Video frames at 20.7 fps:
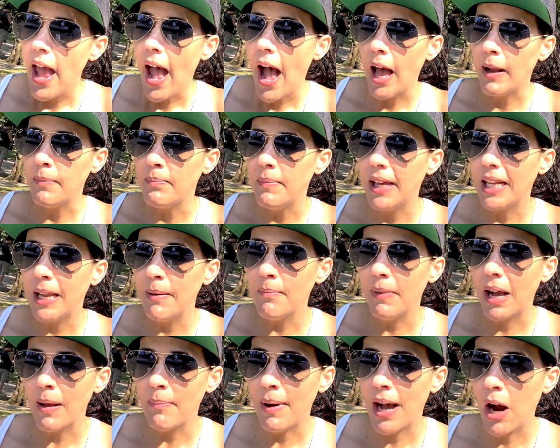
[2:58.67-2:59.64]
Admitting
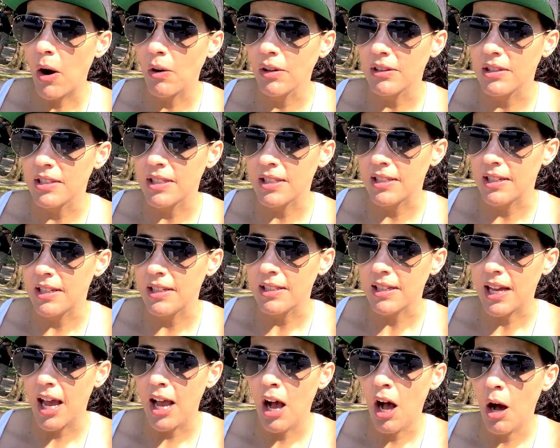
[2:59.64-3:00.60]
my powerlessness,
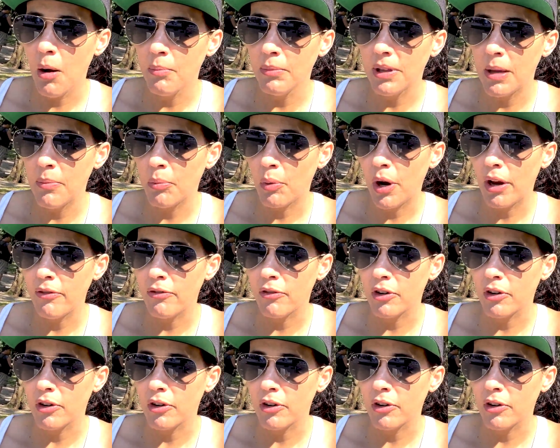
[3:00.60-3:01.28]
I humbly pray for